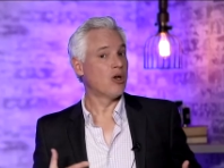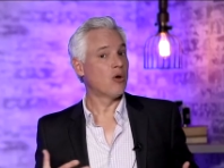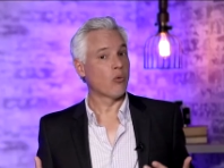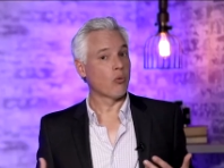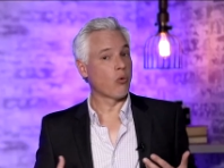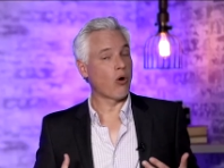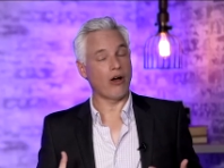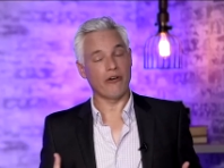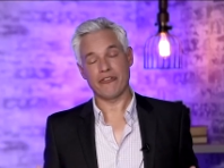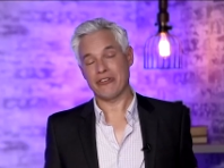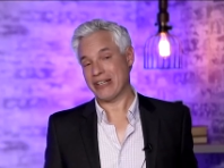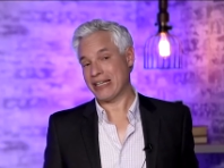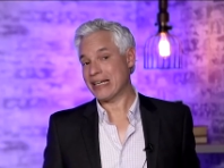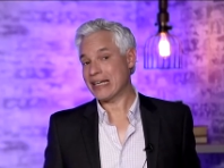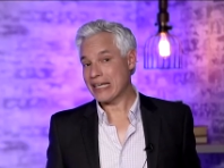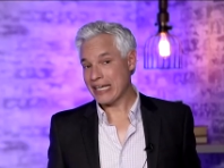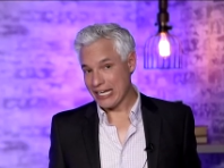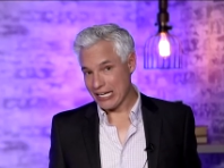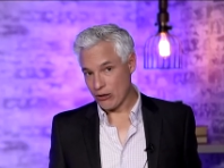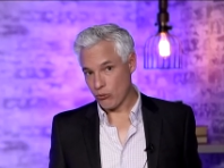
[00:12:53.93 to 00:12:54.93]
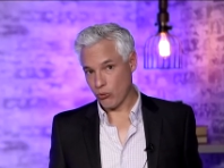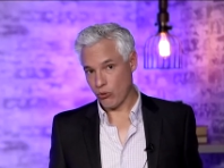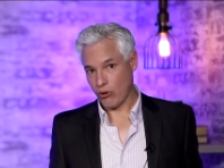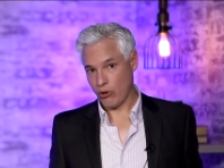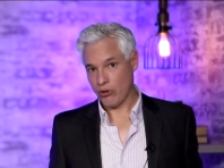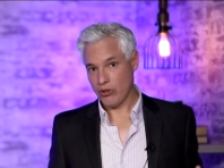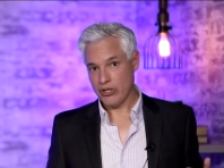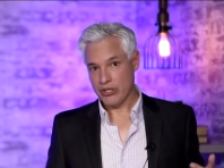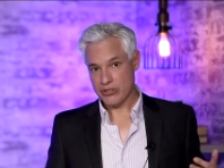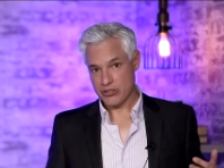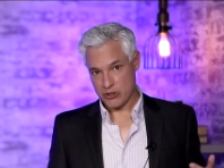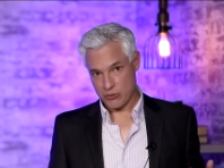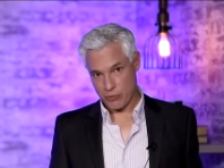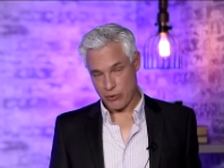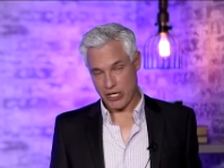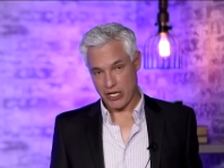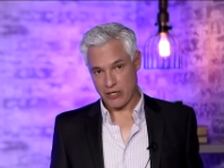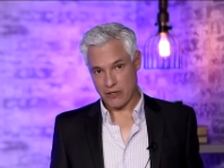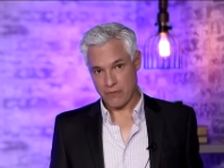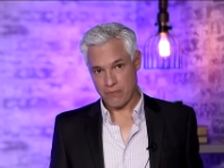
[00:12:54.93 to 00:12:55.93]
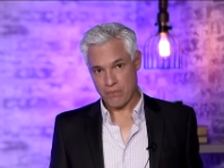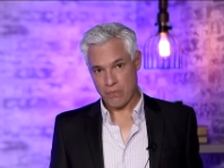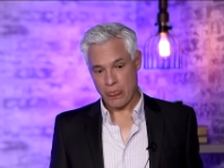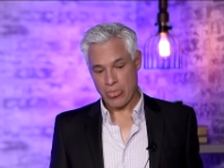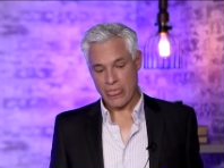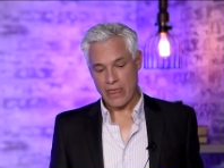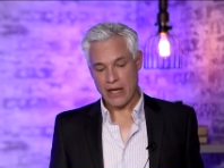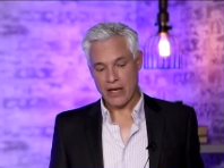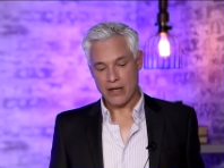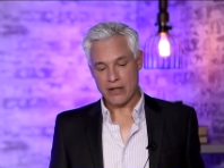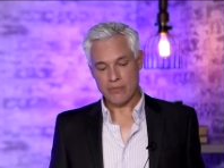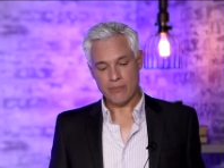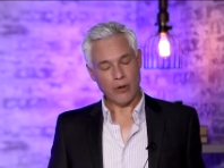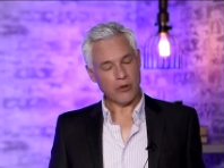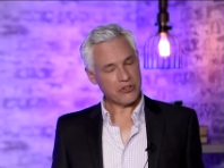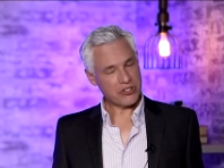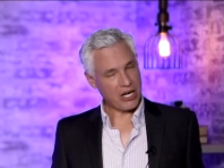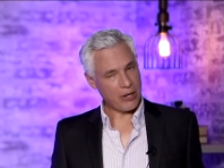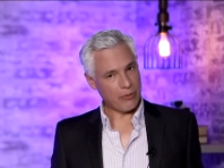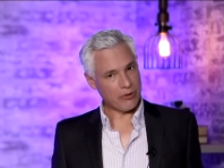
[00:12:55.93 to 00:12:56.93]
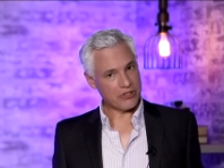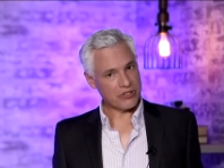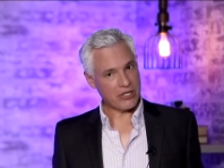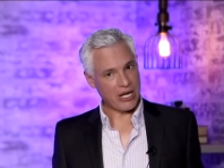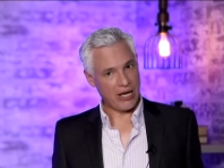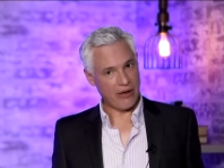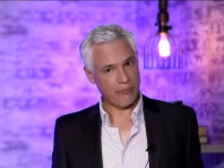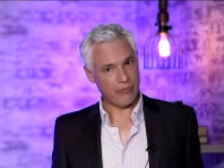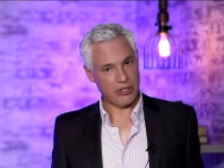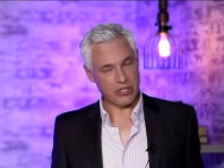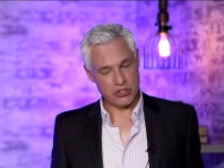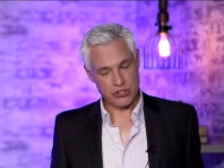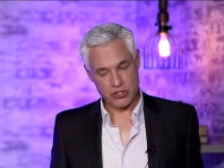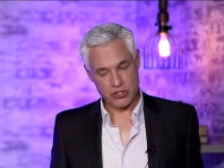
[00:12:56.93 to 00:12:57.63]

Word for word: roughly equal speed. Most cameras have much